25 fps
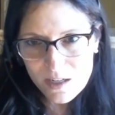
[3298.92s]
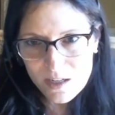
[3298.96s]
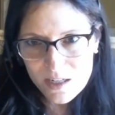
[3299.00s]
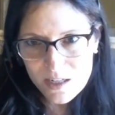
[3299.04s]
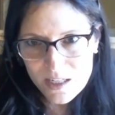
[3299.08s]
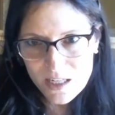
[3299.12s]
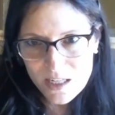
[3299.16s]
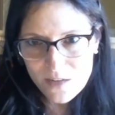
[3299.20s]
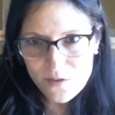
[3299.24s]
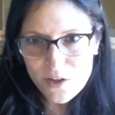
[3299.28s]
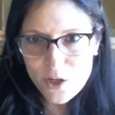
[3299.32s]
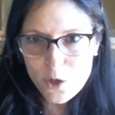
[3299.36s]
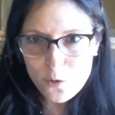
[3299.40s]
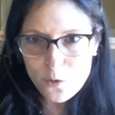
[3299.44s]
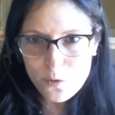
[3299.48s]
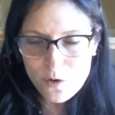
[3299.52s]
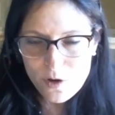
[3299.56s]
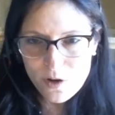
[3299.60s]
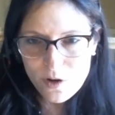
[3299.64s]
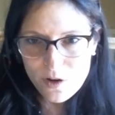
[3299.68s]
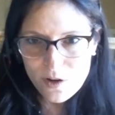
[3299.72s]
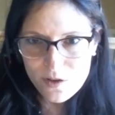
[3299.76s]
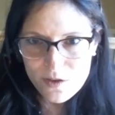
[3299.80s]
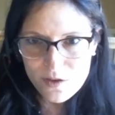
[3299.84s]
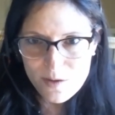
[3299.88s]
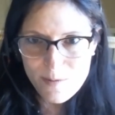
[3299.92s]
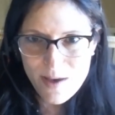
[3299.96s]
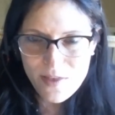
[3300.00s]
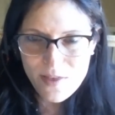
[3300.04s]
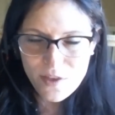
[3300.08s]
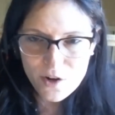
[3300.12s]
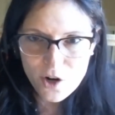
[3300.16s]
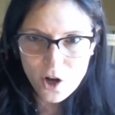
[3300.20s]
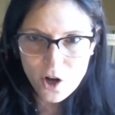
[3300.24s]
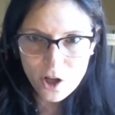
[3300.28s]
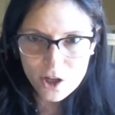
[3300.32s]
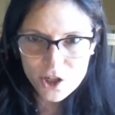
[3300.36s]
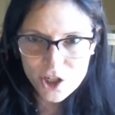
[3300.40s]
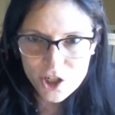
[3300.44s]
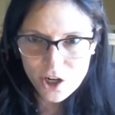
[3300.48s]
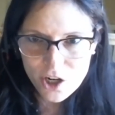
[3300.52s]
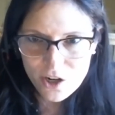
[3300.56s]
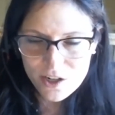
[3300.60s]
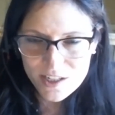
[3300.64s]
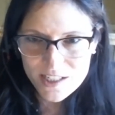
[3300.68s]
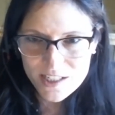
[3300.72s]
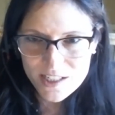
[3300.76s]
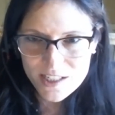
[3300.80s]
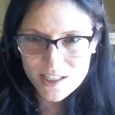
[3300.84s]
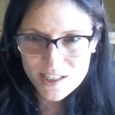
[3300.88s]
giving you the methodology on
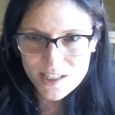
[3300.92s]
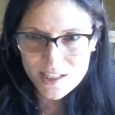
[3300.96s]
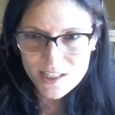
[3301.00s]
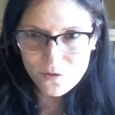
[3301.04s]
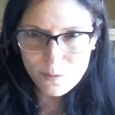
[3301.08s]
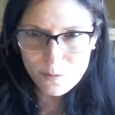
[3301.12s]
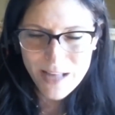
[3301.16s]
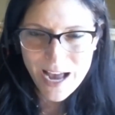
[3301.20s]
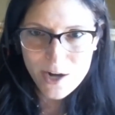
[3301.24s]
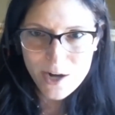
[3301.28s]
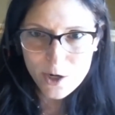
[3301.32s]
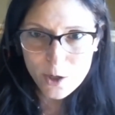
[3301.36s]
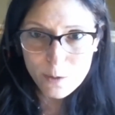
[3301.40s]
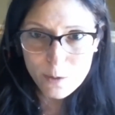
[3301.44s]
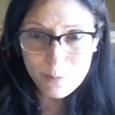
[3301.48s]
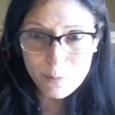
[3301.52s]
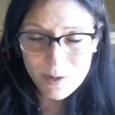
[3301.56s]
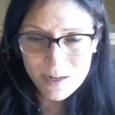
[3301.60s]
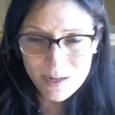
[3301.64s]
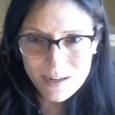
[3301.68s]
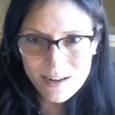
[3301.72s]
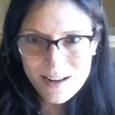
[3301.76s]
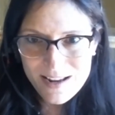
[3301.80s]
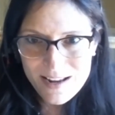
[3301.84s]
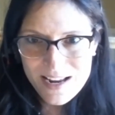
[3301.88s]
a silver platter, but